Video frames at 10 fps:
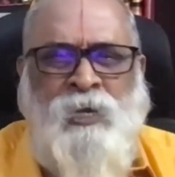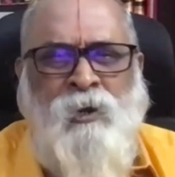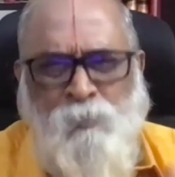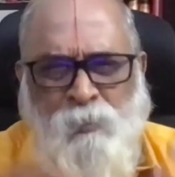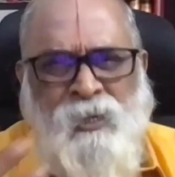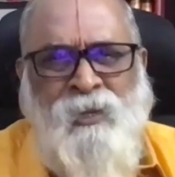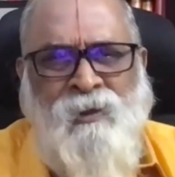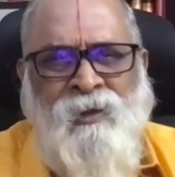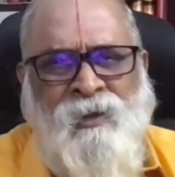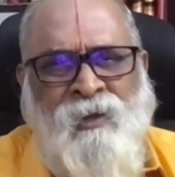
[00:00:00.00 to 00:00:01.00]
May not
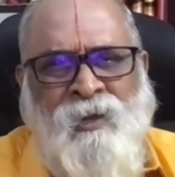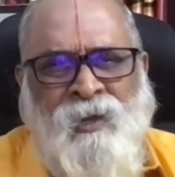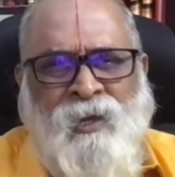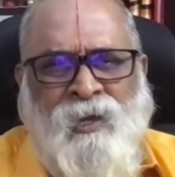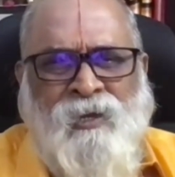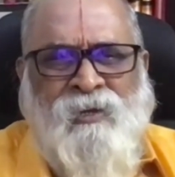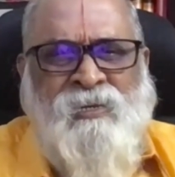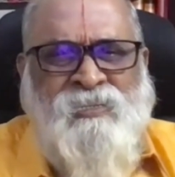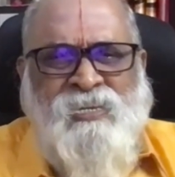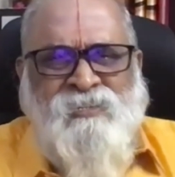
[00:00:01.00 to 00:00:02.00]
be
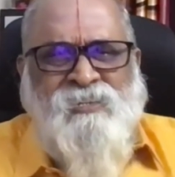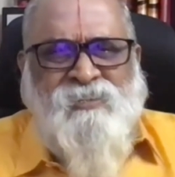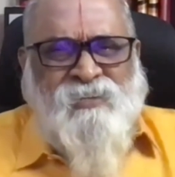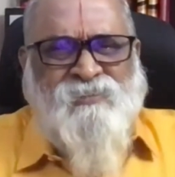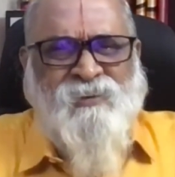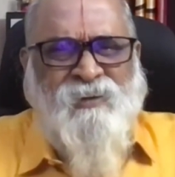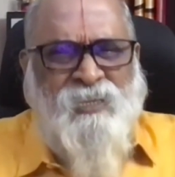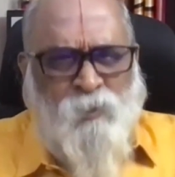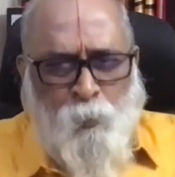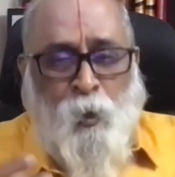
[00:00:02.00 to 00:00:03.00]
diseases
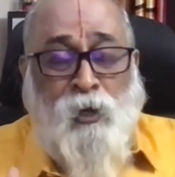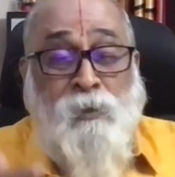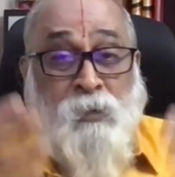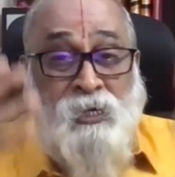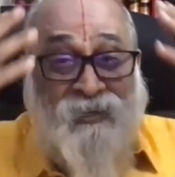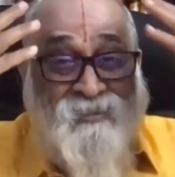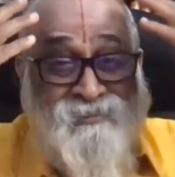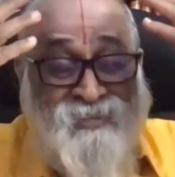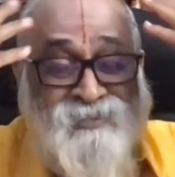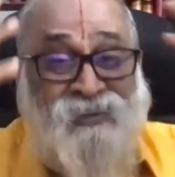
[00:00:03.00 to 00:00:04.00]
concerning the body, but
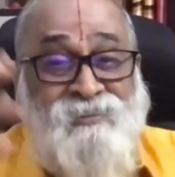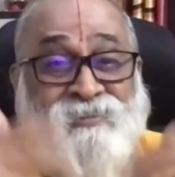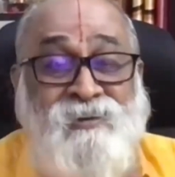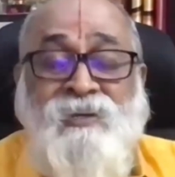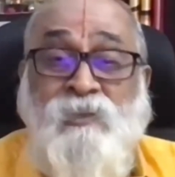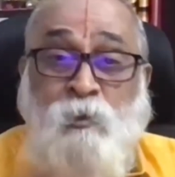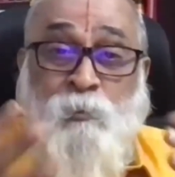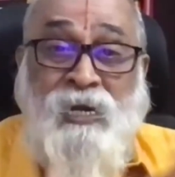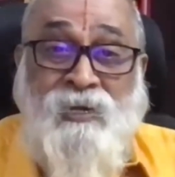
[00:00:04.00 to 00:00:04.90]
diseases concerning the